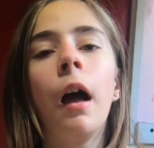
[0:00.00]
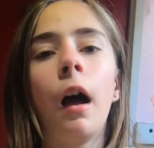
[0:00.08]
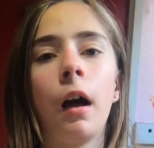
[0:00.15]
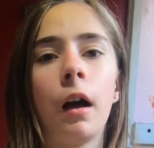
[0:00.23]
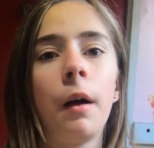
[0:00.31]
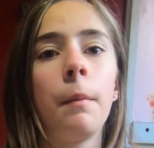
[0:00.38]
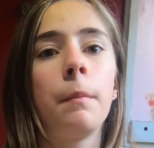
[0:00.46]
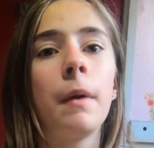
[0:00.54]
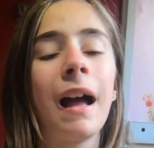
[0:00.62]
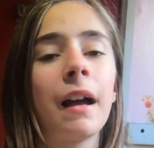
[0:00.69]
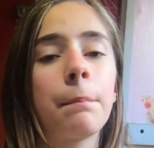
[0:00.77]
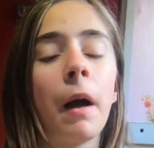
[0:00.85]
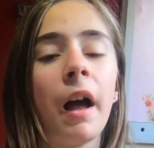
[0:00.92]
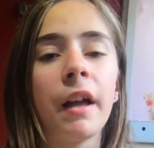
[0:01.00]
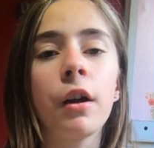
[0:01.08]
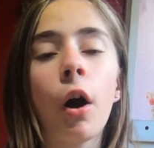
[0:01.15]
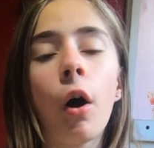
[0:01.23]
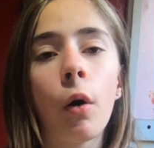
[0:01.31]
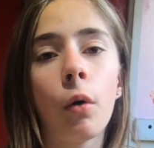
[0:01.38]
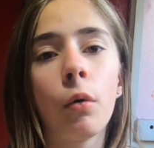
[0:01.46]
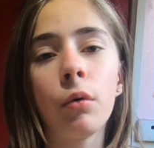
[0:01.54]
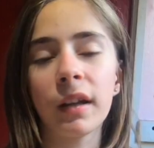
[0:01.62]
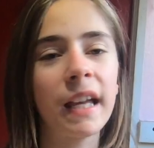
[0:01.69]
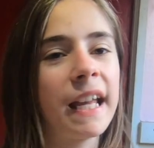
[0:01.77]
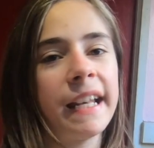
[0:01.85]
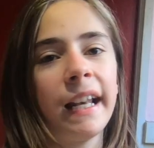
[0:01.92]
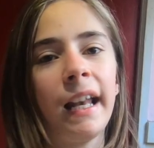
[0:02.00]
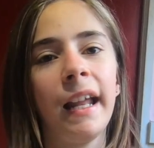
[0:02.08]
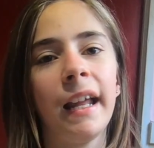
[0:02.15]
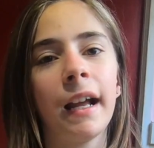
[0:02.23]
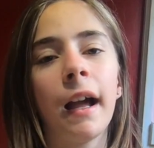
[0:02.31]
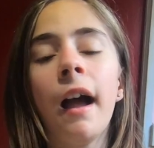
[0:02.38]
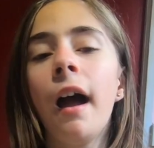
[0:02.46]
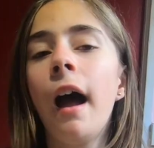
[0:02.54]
buy coal, kindling,